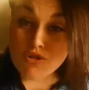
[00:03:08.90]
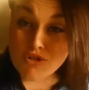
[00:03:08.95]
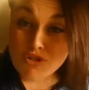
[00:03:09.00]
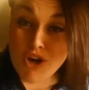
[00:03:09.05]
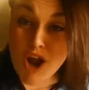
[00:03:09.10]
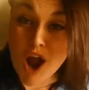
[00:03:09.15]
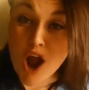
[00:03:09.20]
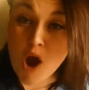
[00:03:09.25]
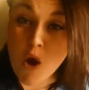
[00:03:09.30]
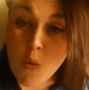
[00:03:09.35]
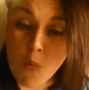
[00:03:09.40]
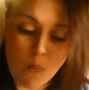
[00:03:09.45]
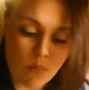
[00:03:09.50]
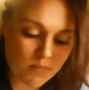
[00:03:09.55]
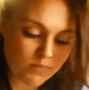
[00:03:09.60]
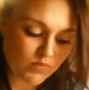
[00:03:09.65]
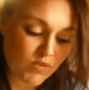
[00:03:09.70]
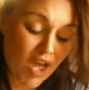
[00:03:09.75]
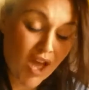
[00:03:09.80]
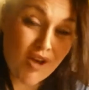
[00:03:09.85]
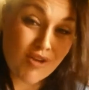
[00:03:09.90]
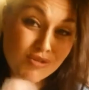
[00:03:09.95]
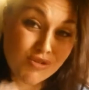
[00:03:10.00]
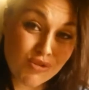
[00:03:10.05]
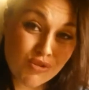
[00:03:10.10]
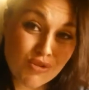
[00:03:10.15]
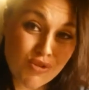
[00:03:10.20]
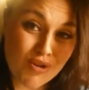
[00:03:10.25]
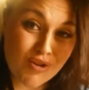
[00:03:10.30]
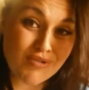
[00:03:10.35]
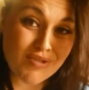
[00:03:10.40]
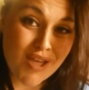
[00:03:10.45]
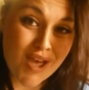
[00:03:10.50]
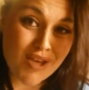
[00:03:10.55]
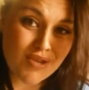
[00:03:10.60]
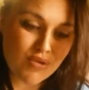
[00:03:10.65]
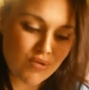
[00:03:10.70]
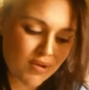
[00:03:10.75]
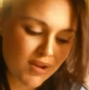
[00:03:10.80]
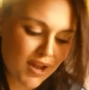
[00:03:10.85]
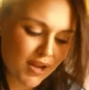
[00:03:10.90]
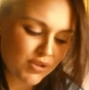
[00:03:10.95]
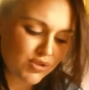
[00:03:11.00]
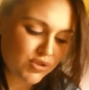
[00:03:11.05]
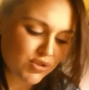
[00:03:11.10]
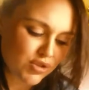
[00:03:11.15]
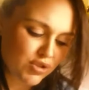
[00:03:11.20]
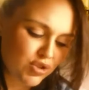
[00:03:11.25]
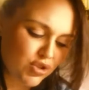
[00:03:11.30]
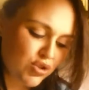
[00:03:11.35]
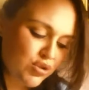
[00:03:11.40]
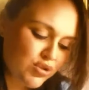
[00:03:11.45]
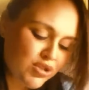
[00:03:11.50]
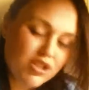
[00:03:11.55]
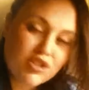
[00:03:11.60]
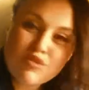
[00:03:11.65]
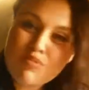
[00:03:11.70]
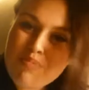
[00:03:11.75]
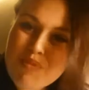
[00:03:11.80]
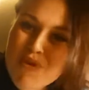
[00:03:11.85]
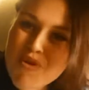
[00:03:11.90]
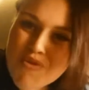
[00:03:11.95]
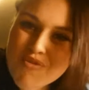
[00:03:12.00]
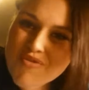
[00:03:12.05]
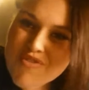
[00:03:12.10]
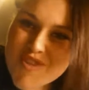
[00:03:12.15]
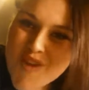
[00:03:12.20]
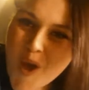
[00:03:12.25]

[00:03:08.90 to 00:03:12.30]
So, I also learned that you could actually just use a spoon.